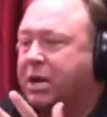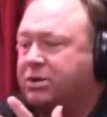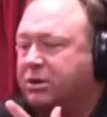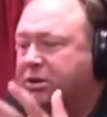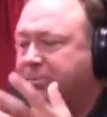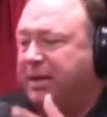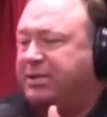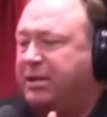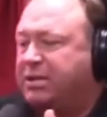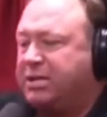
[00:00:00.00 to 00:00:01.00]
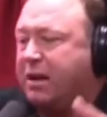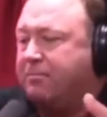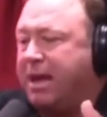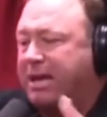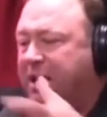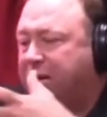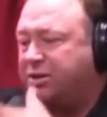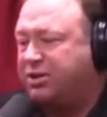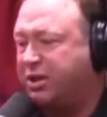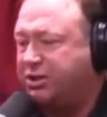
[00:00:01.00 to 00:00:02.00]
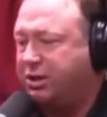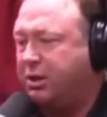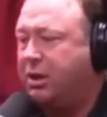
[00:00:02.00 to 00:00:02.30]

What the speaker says: So the species is now making a decision